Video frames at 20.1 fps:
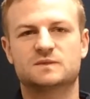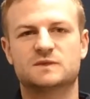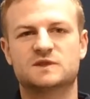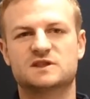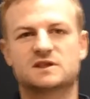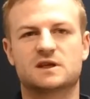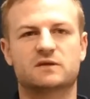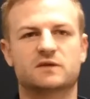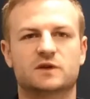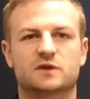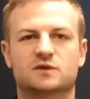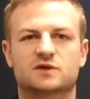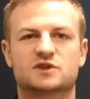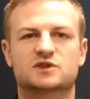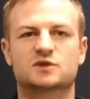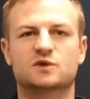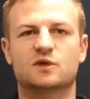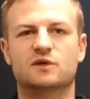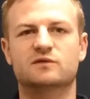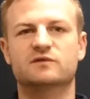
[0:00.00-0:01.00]
Just giving you a
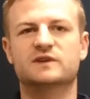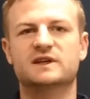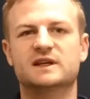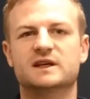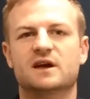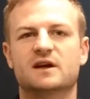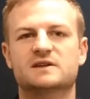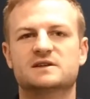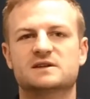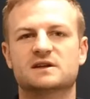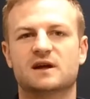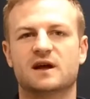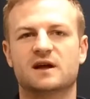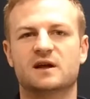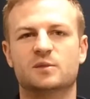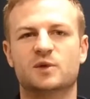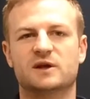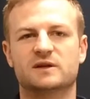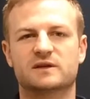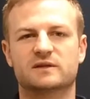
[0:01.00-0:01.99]
short video
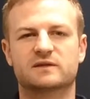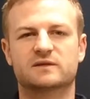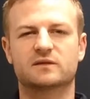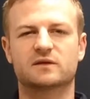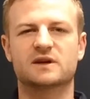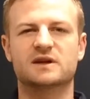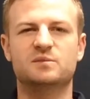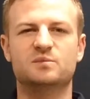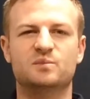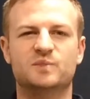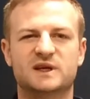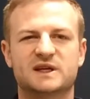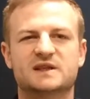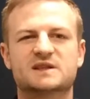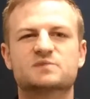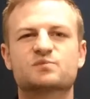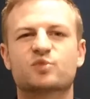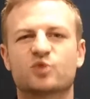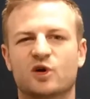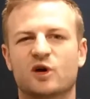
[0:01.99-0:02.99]
today about the 3
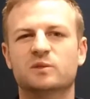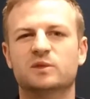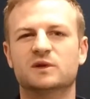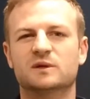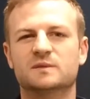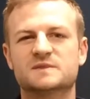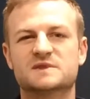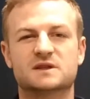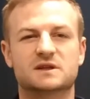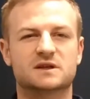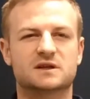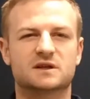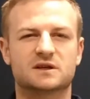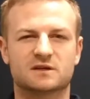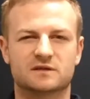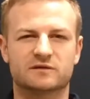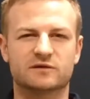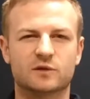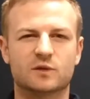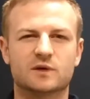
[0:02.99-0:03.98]
biggest problems that you
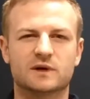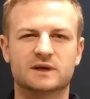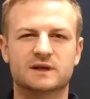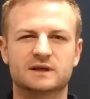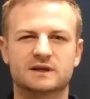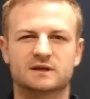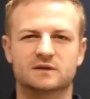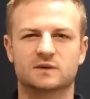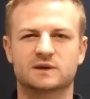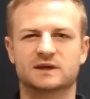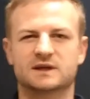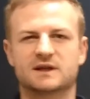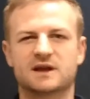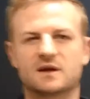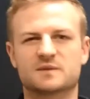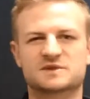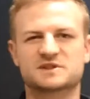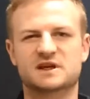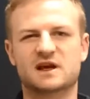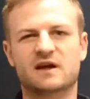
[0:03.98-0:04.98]
can avoid when it
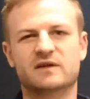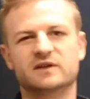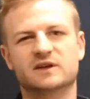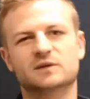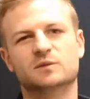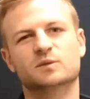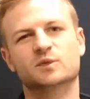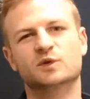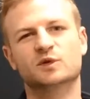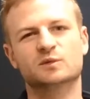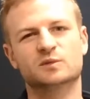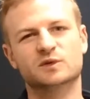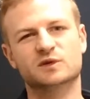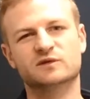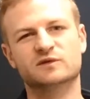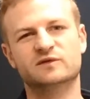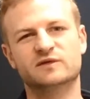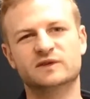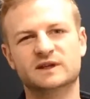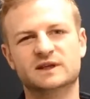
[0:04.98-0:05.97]
comes to having a moon
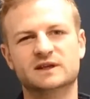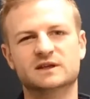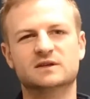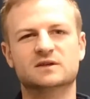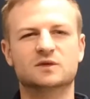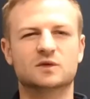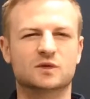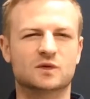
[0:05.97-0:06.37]
boot fitted,